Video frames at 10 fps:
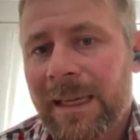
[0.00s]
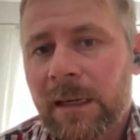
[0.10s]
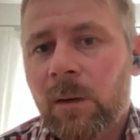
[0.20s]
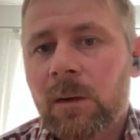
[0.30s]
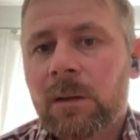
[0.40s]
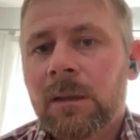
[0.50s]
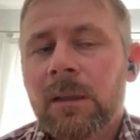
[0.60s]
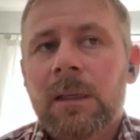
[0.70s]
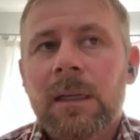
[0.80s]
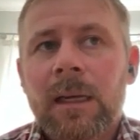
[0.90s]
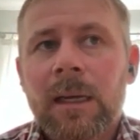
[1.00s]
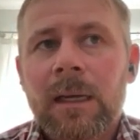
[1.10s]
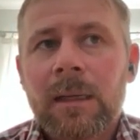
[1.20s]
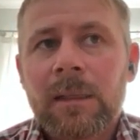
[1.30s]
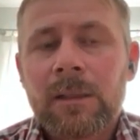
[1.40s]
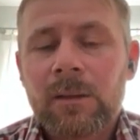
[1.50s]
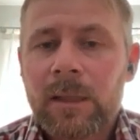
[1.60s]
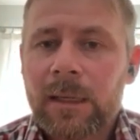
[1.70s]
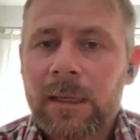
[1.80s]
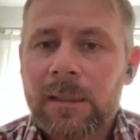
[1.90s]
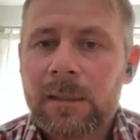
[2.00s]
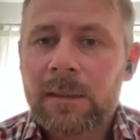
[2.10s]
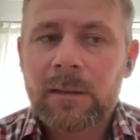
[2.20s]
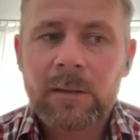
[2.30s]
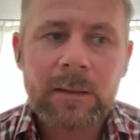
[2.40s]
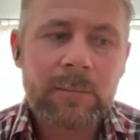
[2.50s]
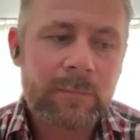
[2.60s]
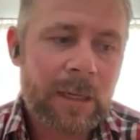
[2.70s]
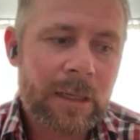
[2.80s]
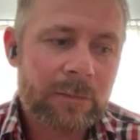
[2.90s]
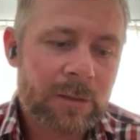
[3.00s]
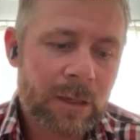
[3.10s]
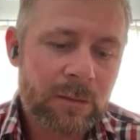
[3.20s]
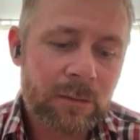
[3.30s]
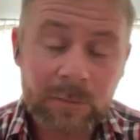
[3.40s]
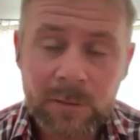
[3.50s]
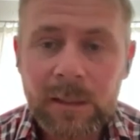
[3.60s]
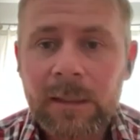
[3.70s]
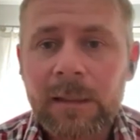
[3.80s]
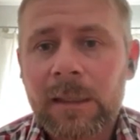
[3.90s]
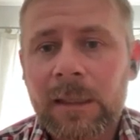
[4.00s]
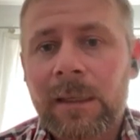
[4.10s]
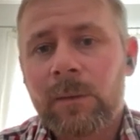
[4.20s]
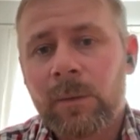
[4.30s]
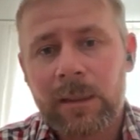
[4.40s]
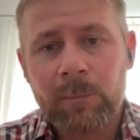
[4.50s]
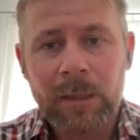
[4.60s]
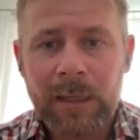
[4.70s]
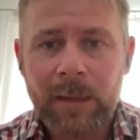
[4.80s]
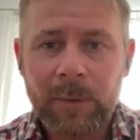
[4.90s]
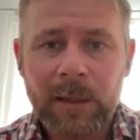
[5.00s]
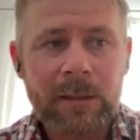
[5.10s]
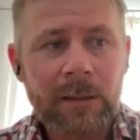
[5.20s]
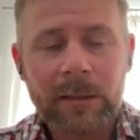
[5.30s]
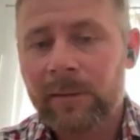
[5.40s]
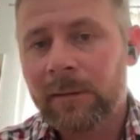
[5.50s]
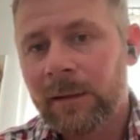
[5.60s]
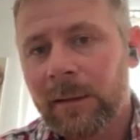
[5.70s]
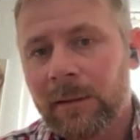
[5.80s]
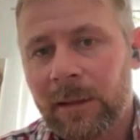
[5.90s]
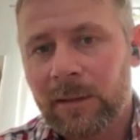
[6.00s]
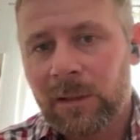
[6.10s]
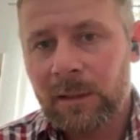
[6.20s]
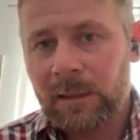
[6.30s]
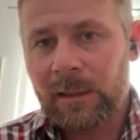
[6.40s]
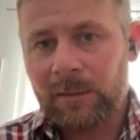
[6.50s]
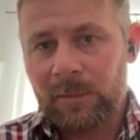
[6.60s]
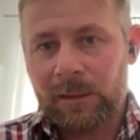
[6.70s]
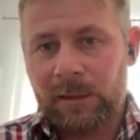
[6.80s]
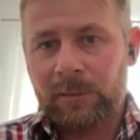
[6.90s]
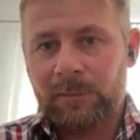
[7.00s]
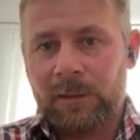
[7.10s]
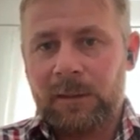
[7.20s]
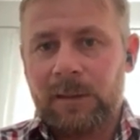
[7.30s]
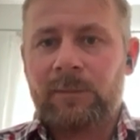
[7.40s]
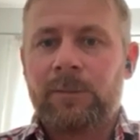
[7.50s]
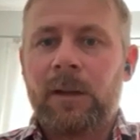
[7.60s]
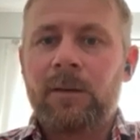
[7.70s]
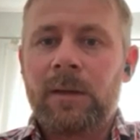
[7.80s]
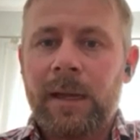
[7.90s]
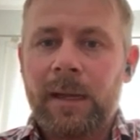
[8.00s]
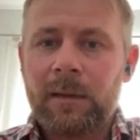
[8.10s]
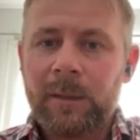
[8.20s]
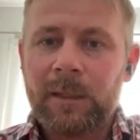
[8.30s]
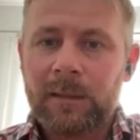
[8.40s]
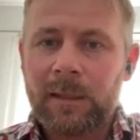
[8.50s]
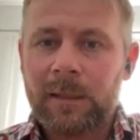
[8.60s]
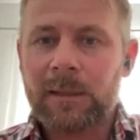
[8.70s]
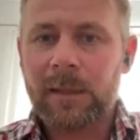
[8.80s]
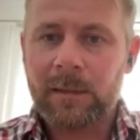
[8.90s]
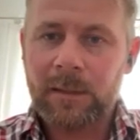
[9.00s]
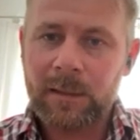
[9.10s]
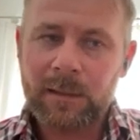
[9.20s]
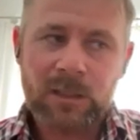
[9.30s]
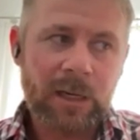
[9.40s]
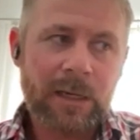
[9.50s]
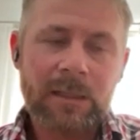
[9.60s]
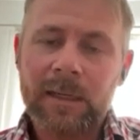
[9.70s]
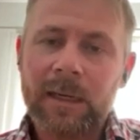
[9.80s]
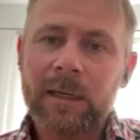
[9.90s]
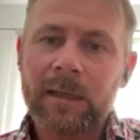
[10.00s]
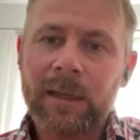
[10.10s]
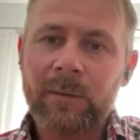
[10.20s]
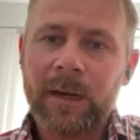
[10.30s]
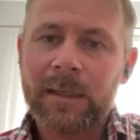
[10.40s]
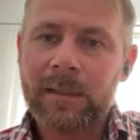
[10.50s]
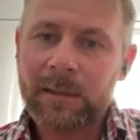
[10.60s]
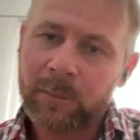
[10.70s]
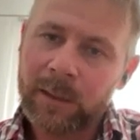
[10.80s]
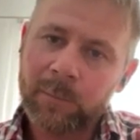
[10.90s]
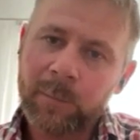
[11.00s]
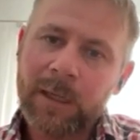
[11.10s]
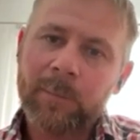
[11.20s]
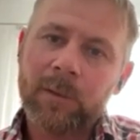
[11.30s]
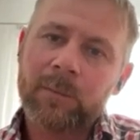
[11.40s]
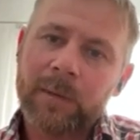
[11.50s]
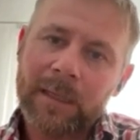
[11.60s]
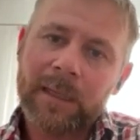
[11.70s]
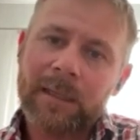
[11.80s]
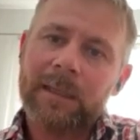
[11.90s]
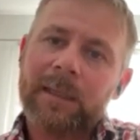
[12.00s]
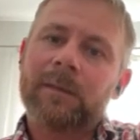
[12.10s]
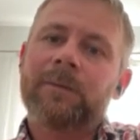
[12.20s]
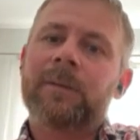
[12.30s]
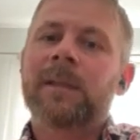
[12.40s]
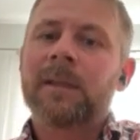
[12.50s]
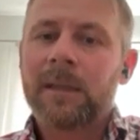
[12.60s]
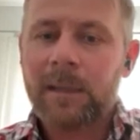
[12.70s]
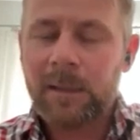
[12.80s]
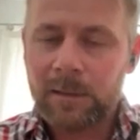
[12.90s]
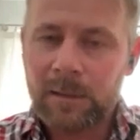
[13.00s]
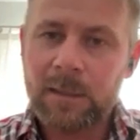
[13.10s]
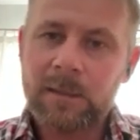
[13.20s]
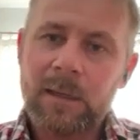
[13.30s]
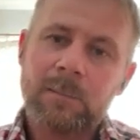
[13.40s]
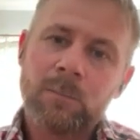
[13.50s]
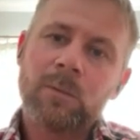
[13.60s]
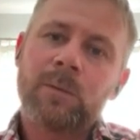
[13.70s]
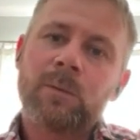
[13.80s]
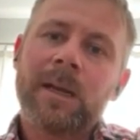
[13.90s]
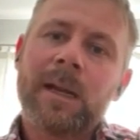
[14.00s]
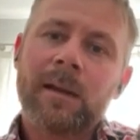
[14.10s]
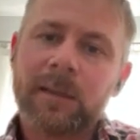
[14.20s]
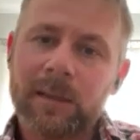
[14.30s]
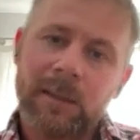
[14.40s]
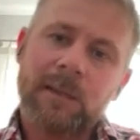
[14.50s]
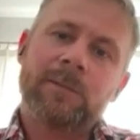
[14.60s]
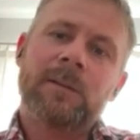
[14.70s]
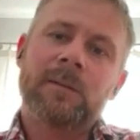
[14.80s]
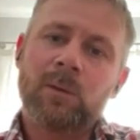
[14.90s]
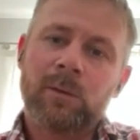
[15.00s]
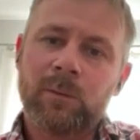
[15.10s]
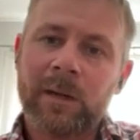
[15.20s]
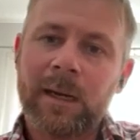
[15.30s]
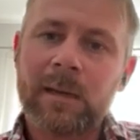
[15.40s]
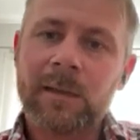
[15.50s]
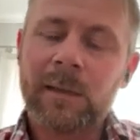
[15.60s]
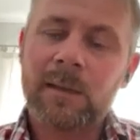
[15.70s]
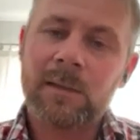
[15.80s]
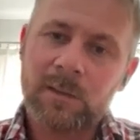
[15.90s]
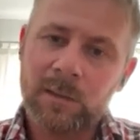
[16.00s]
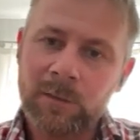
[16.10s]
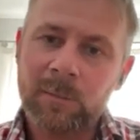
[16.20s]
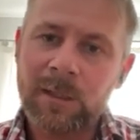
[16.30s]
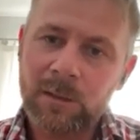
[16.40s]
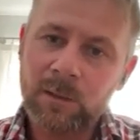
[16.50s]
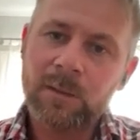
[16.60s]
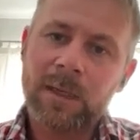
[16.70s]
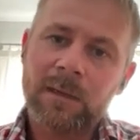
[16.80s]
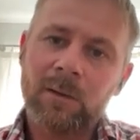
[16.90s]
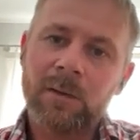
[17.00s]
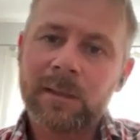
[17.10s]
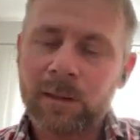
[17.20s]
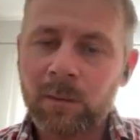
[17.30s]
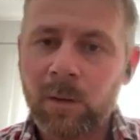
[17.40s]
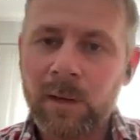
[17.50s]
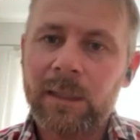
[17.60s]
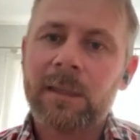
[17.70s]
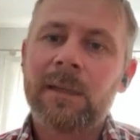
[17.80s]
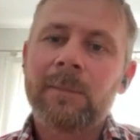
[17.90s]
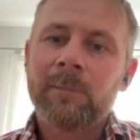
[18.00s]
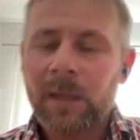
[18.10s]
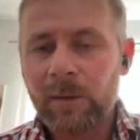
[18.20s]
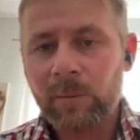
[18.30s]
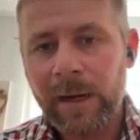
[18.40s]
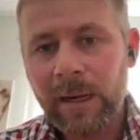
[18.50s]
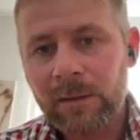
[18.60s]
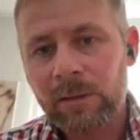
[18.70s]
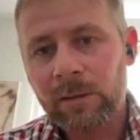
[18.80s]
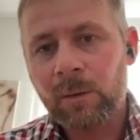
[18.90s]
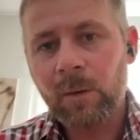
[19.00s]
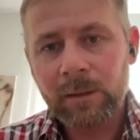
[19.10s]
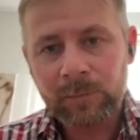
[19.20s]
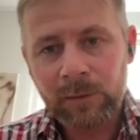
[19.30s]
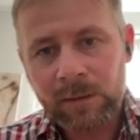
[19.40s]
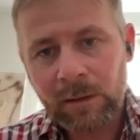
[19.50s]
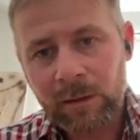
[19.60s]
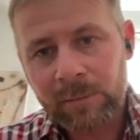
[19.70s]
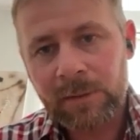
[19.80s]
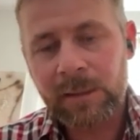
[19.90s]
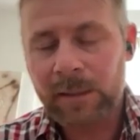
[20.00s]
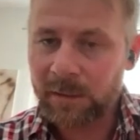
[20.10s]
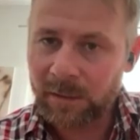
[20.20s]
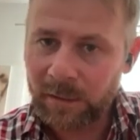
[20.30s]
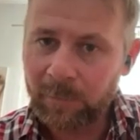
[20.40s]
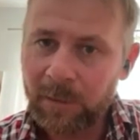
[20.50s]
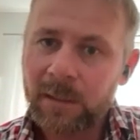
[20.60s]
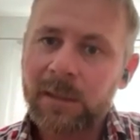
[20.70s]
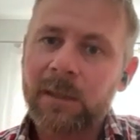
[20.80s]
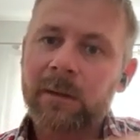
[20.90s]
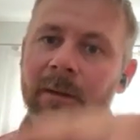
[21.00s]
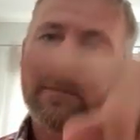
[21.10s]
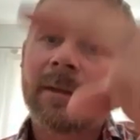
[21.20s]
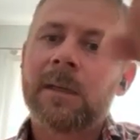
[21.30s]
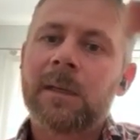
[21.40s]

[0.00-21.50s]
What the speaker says: on, you do that lesson that I may have shown you, you've seen at the clinic, where you pick up underneath their chin, you get them to lift and just float out a bit, and then you change the angle of that rein till when you pick up on the rein, they lift and move around and lift and move around. And then if you've been doing that nice and quietly around you quite a few times, then just step in the stirrup